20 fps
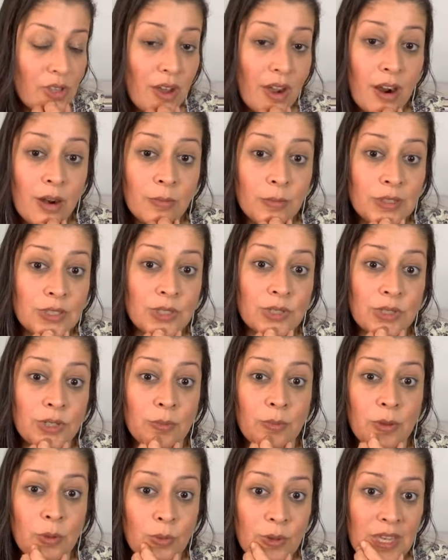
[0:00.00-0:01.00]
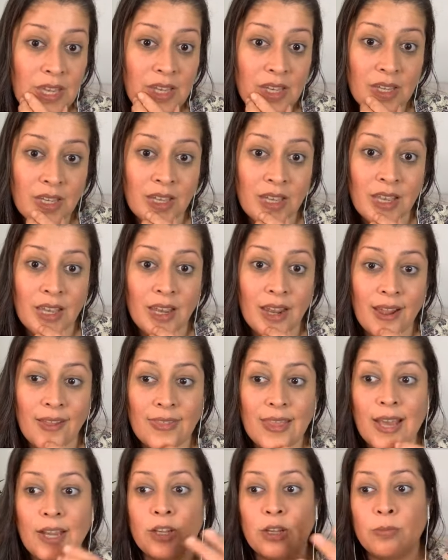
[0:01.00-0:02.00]
So, the heart muscle could be weak,
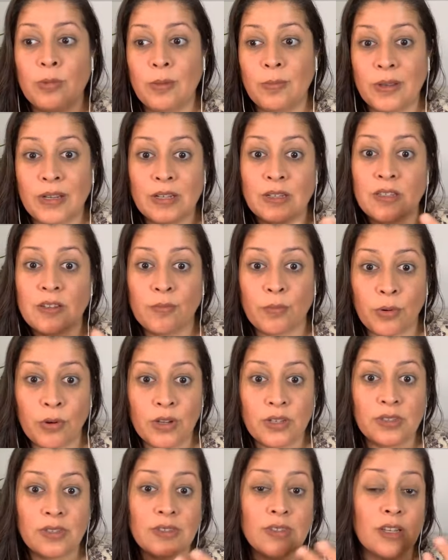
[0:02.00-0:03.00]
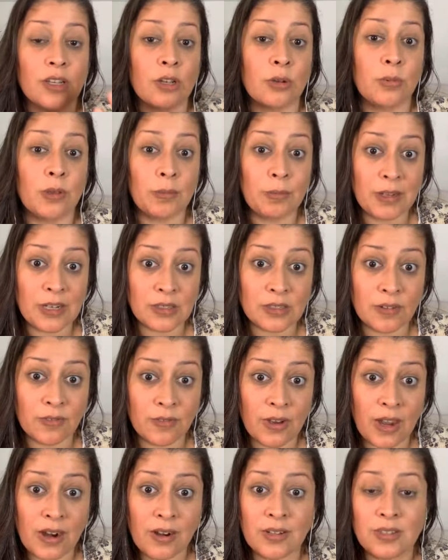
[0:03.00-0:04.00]
and that could be because of poisons, it could be because
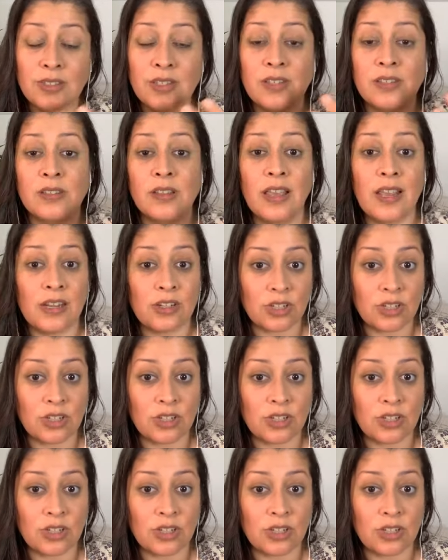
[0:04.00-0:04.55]
of viruses.